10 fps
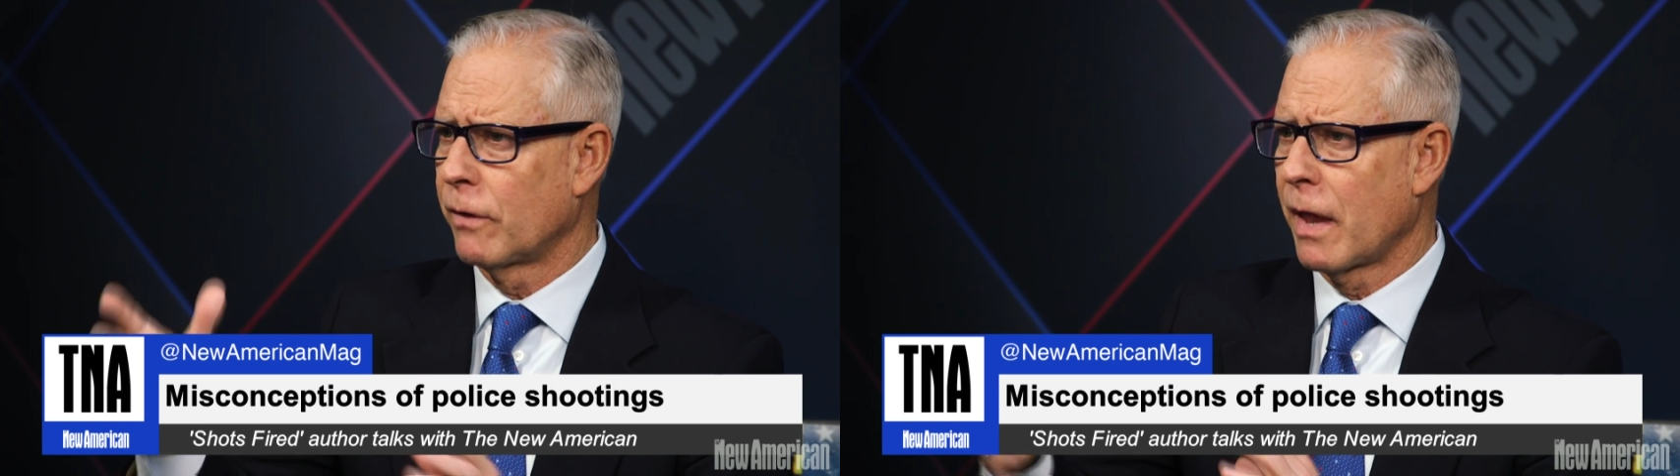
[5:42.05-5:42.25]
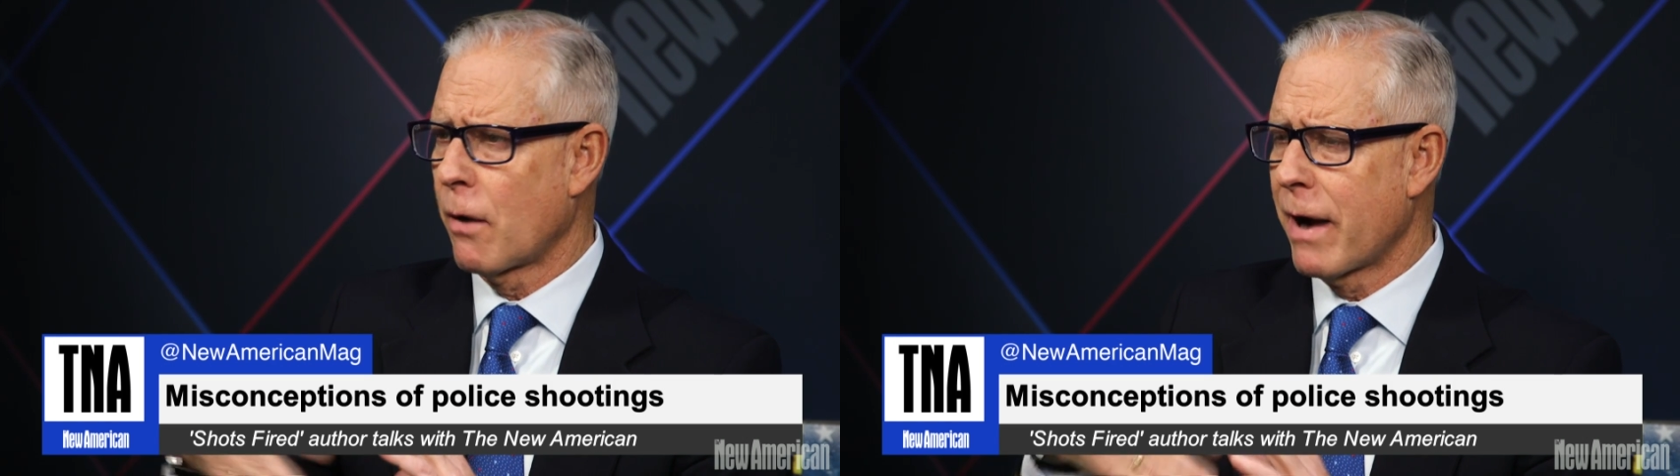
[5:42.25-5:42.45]

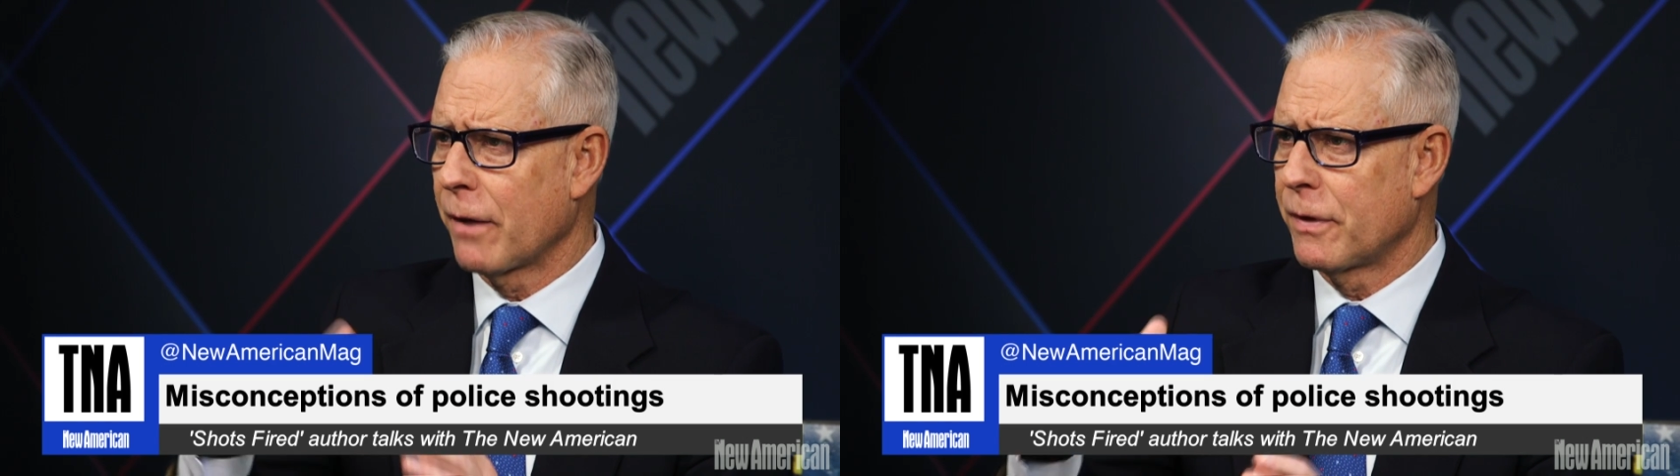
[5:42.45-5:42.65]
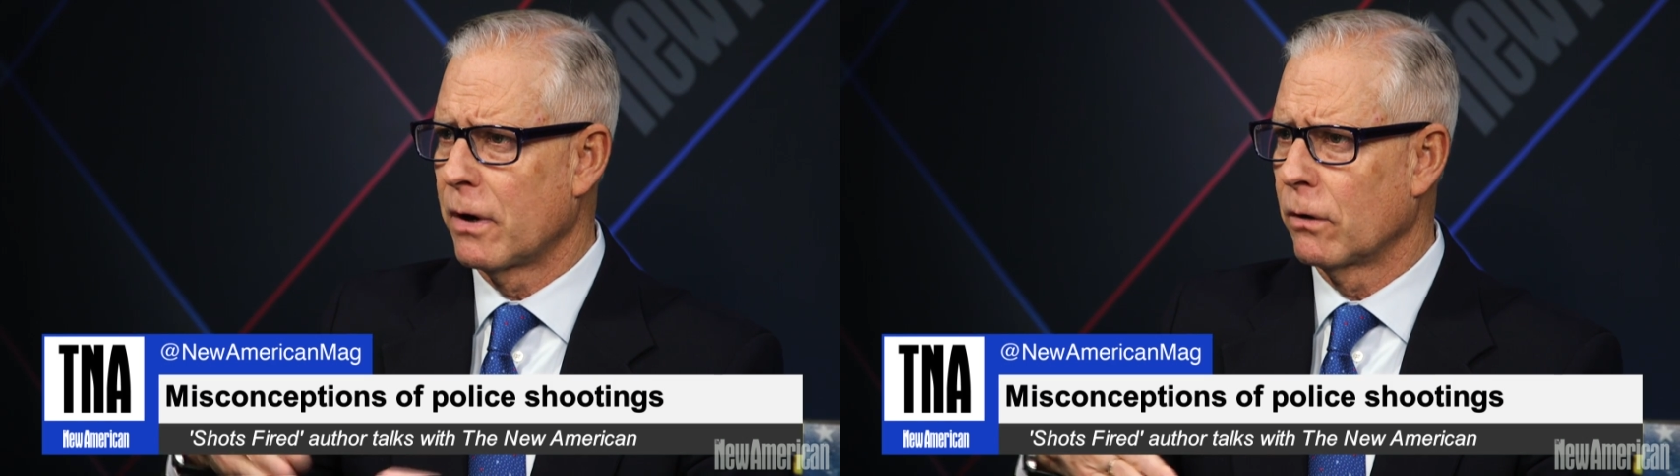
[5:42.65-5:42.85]
that are
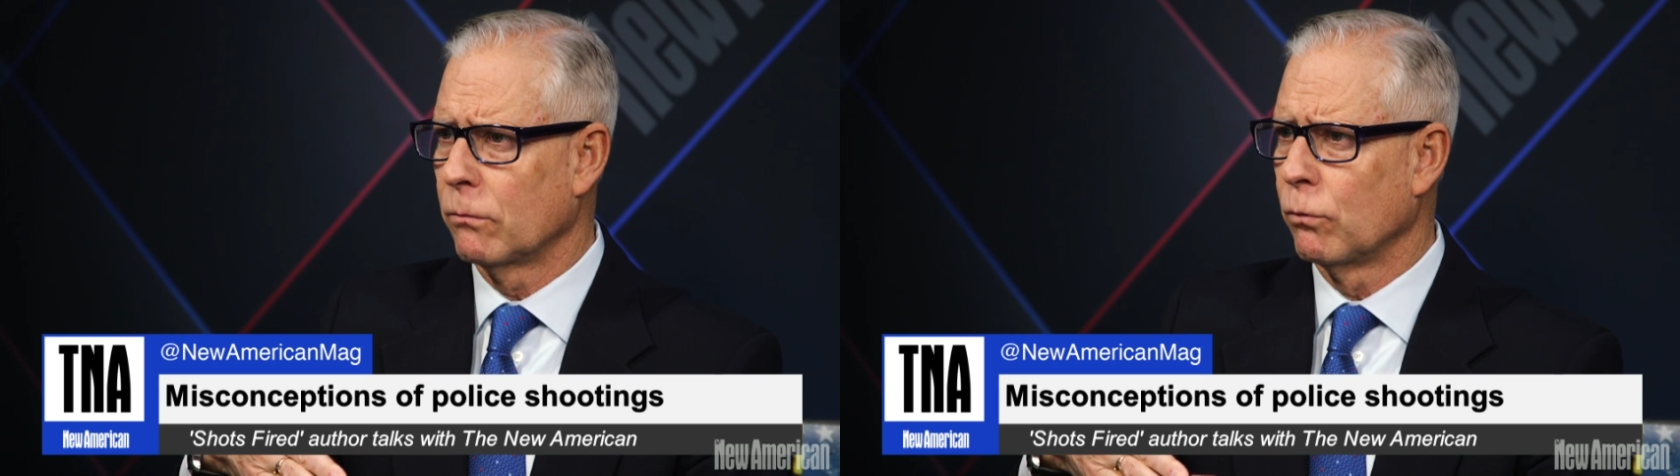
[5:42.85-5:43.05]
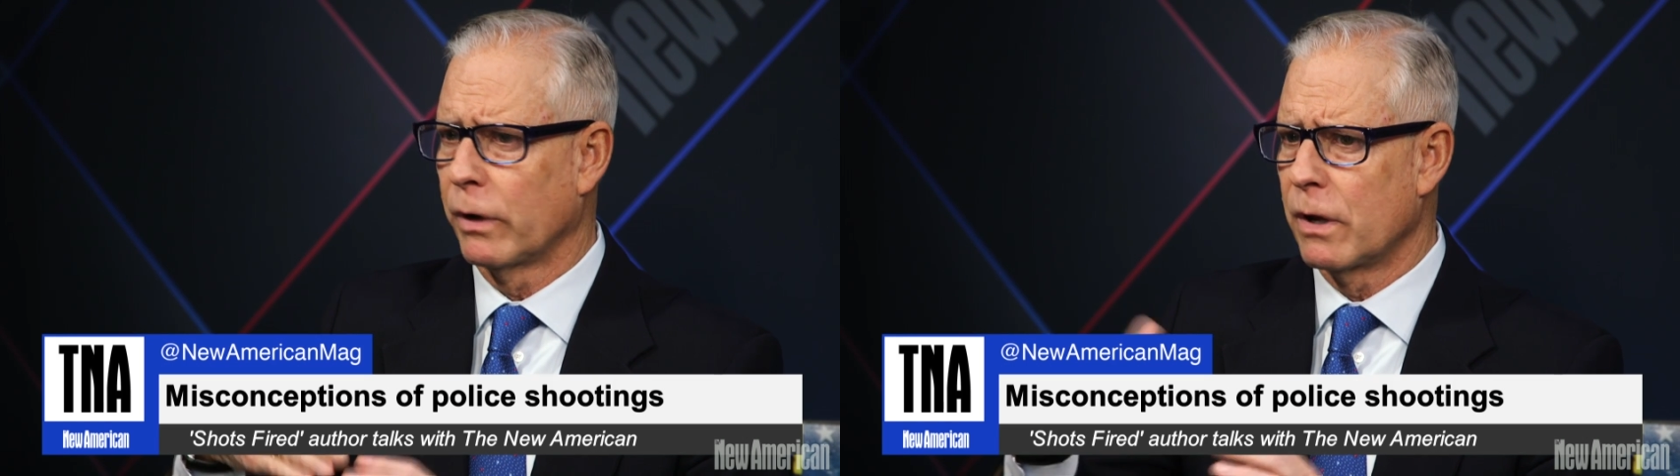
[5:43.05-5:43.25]
out there
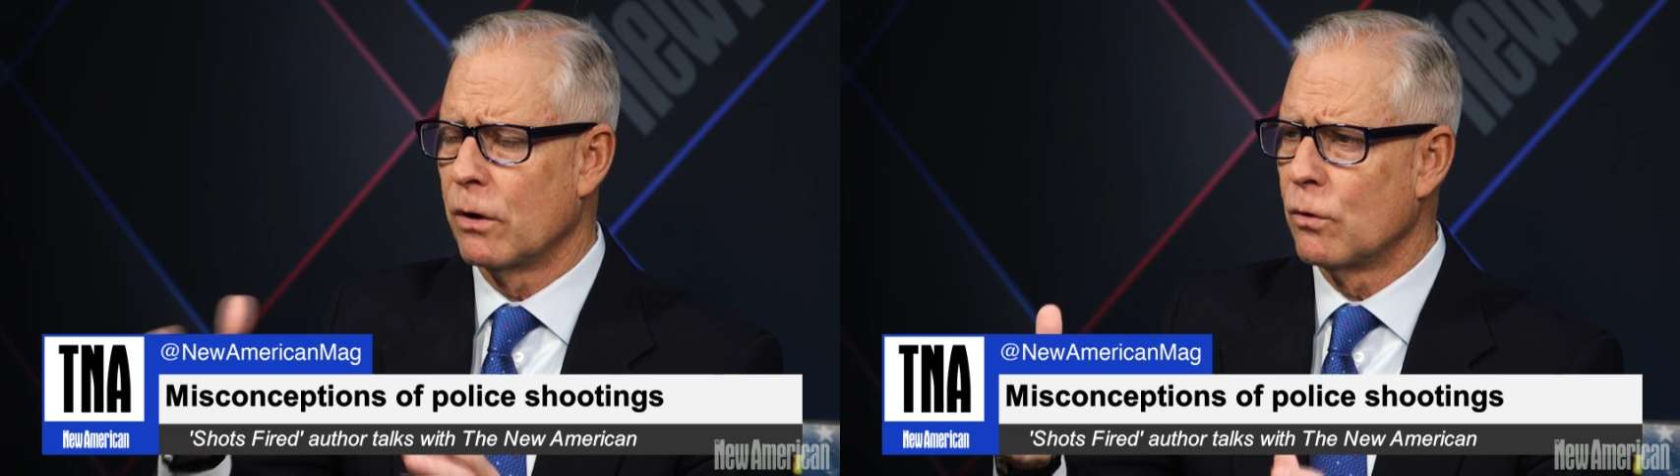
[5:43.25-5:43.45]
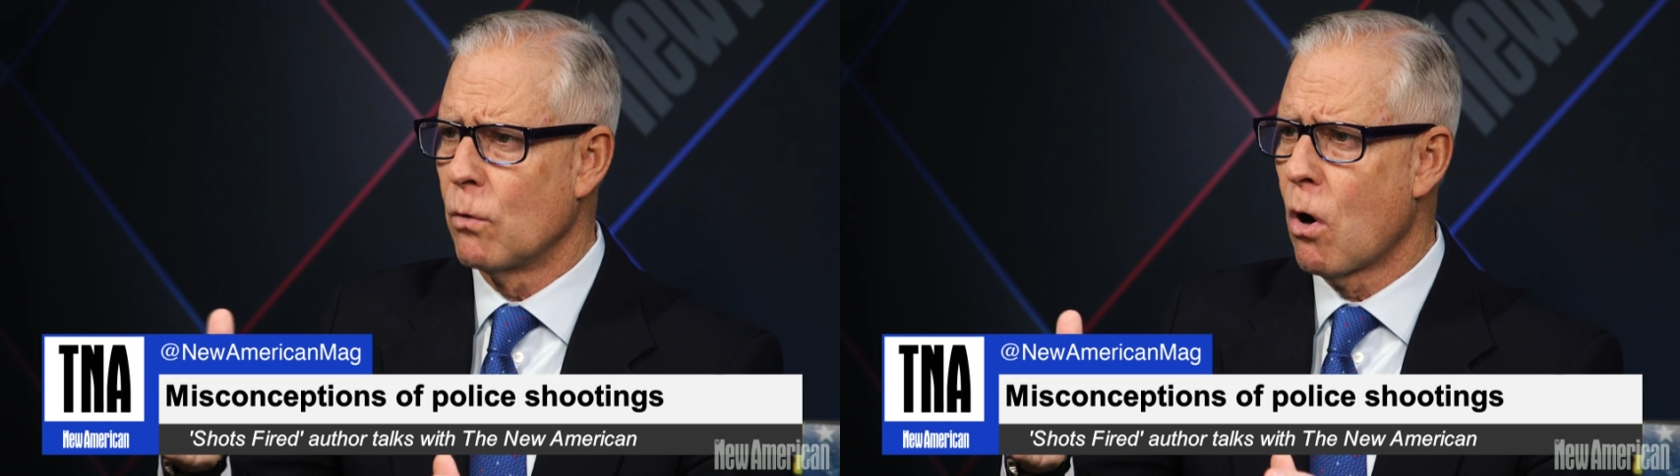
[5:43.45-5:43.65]
looking
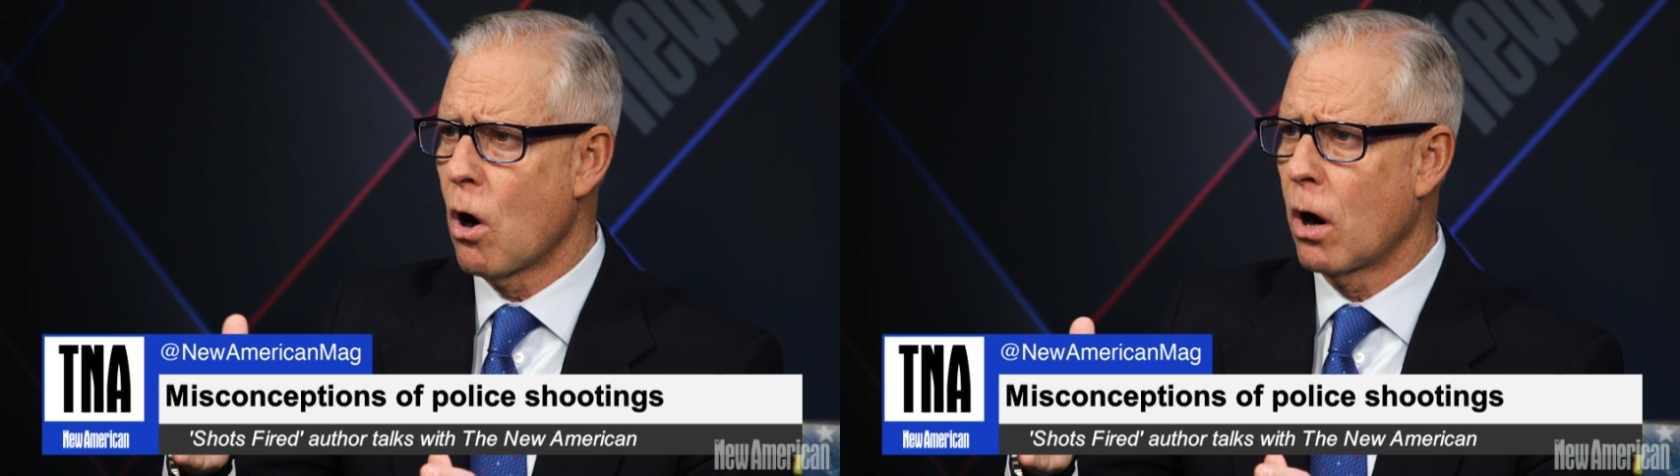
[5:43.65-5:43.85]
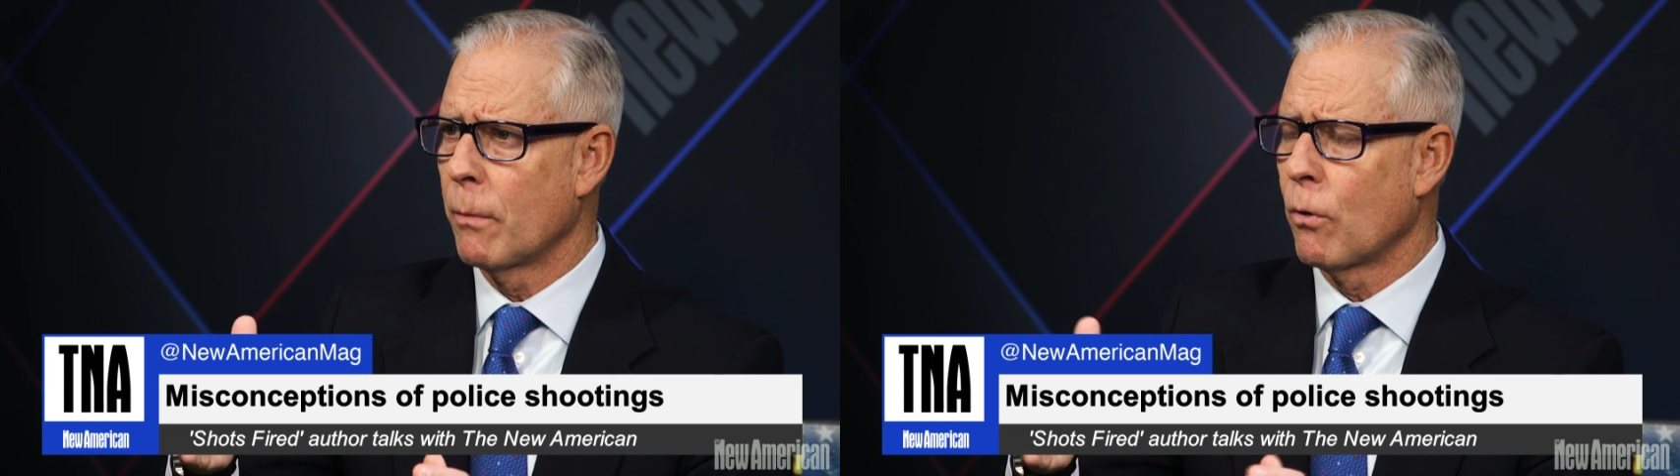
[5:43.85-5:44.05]
to do
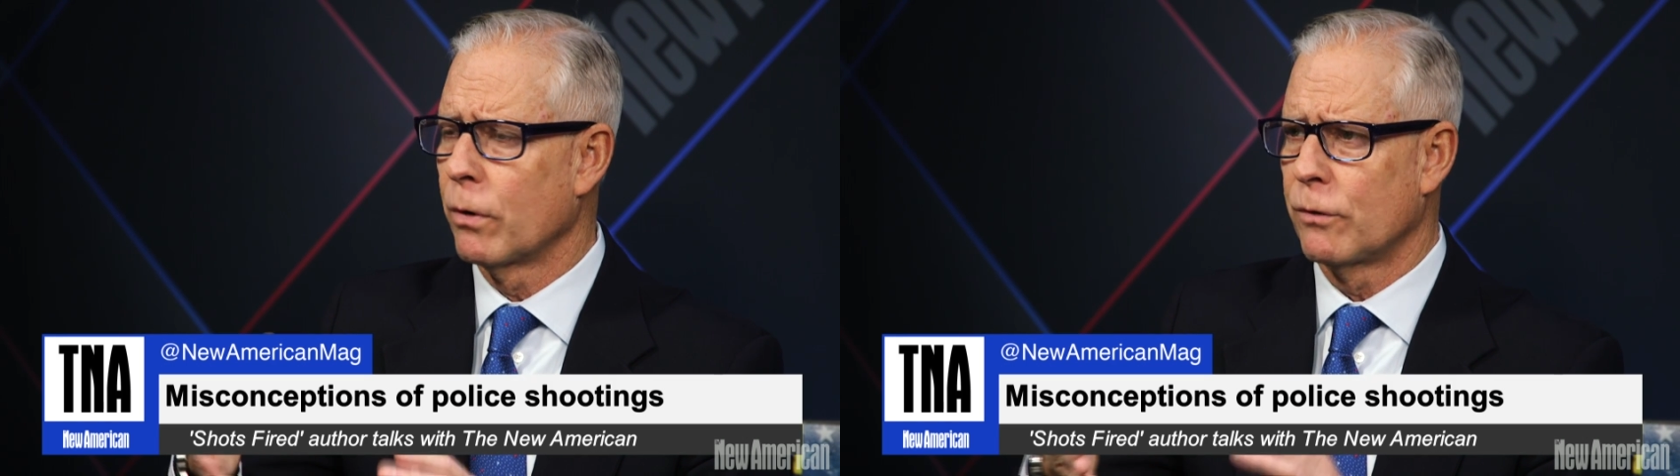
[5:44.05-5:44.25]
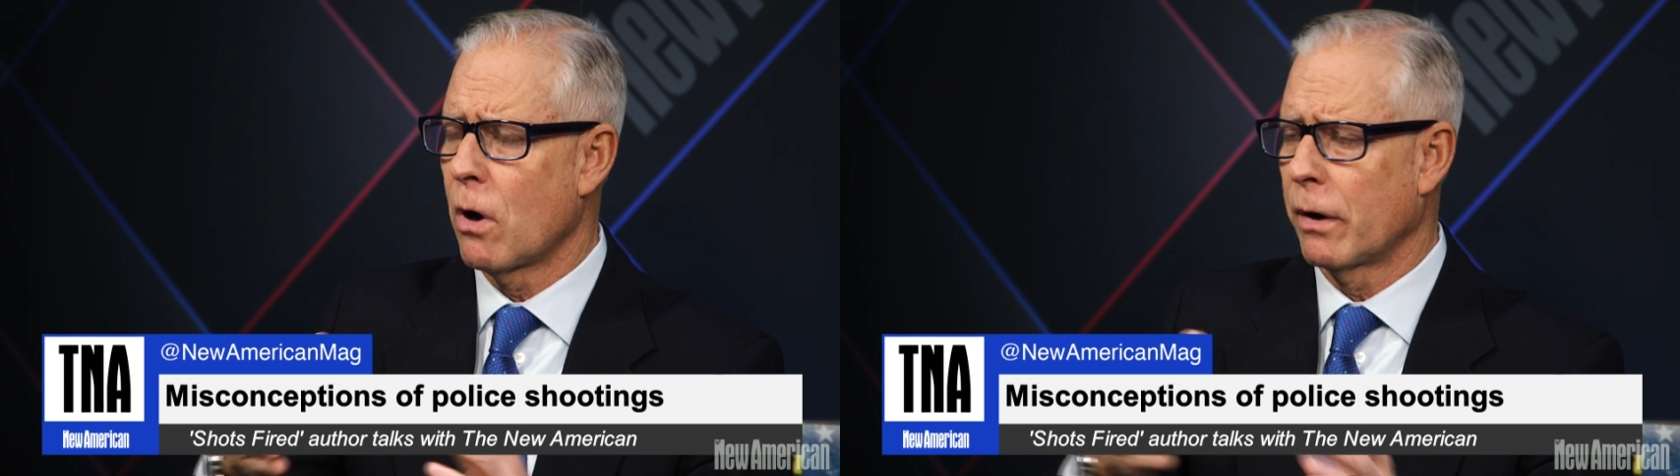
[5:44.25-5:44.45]
harm
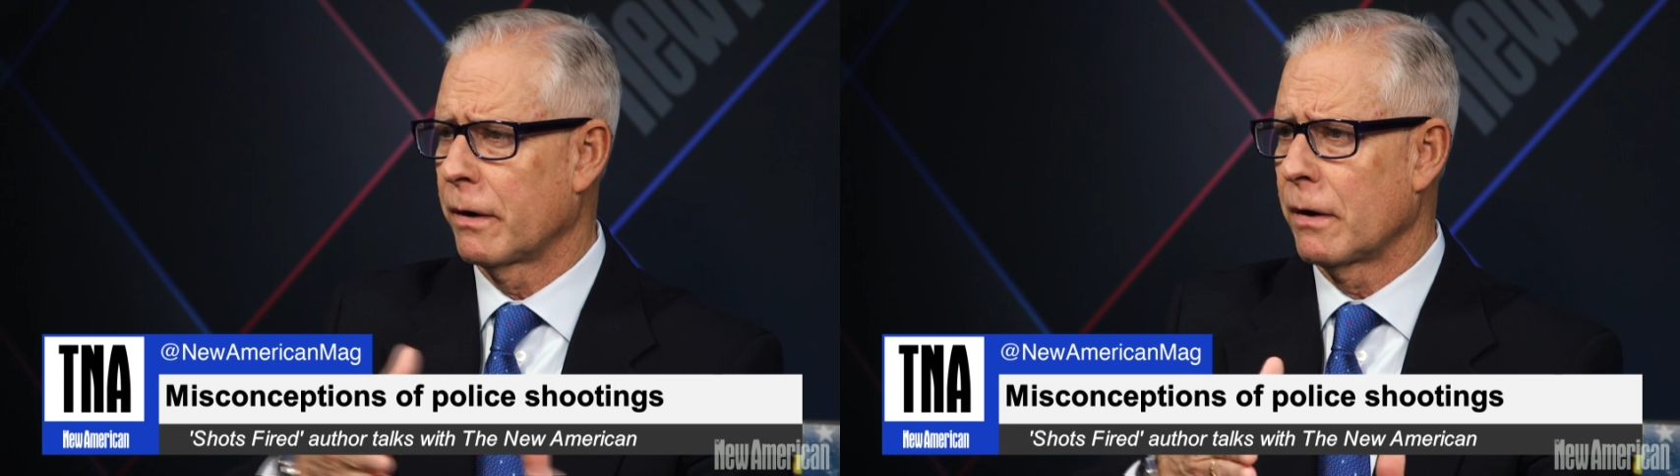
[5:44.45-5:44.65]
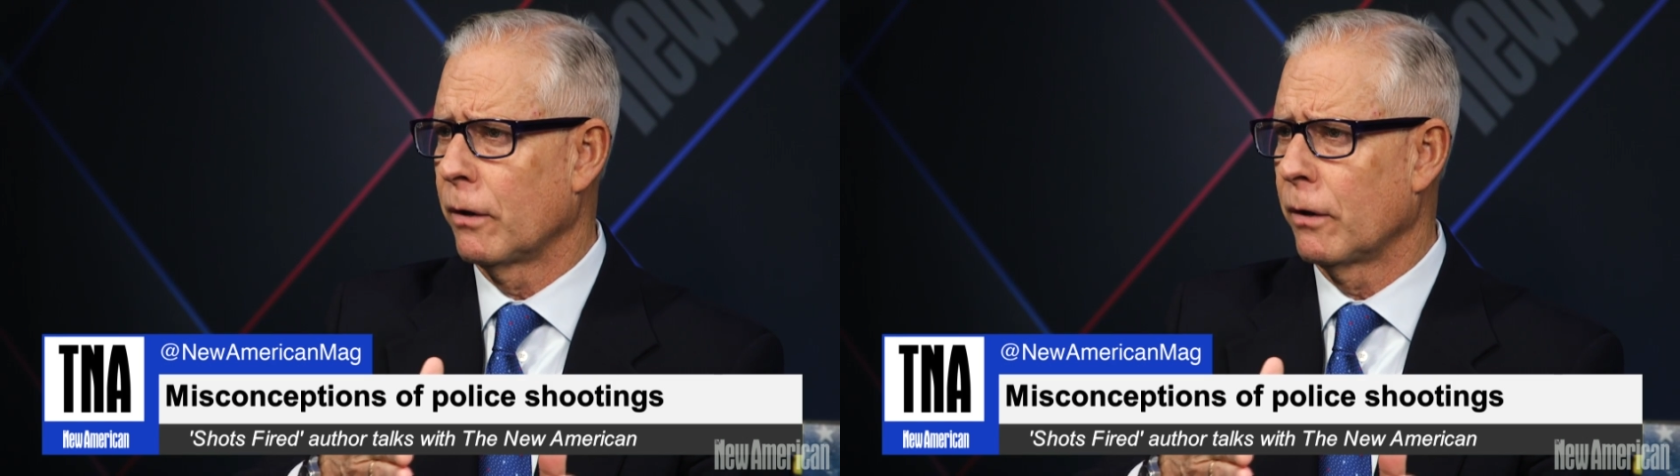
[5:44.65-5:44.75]
or target